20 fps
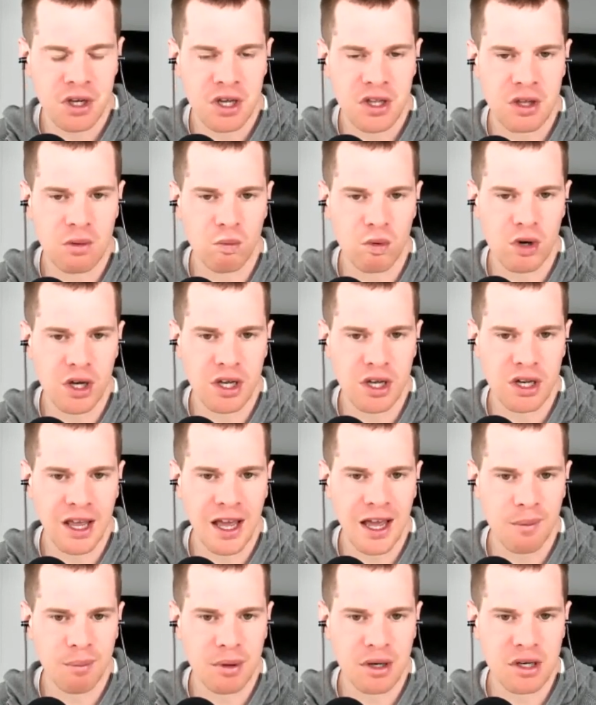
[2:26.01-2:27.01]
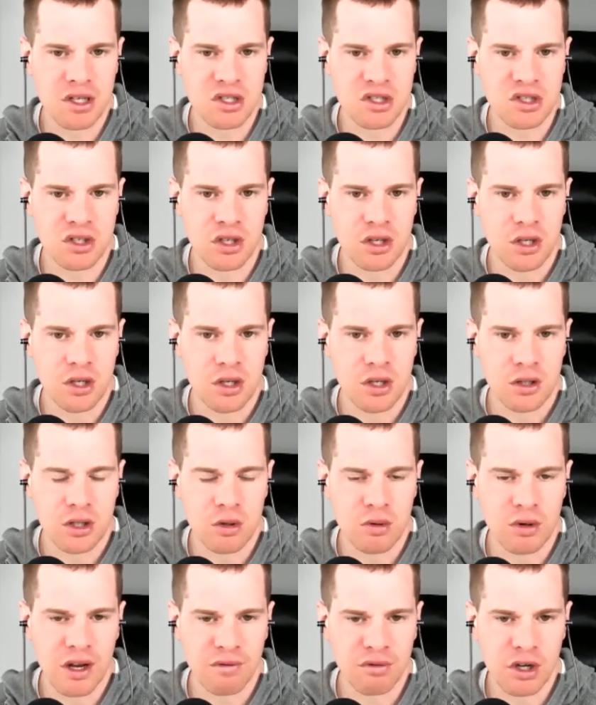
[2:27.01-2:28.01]
And then what can happen is,
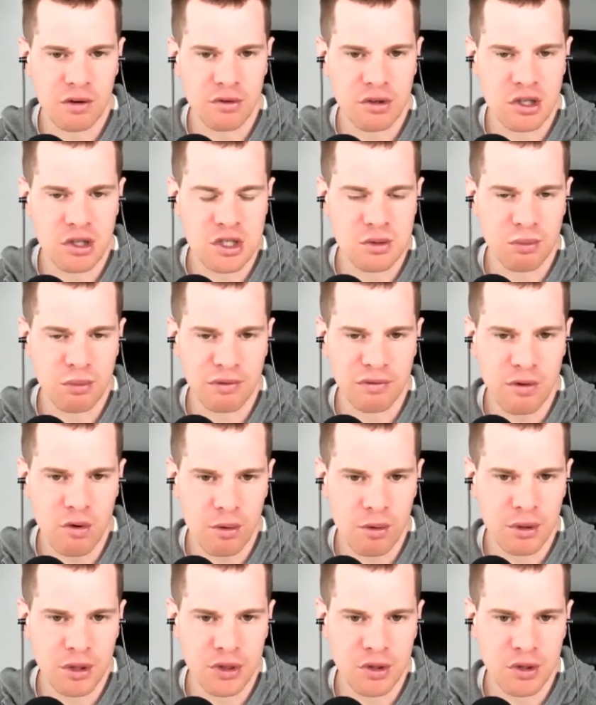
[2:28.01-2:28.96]
you and I've covered this before,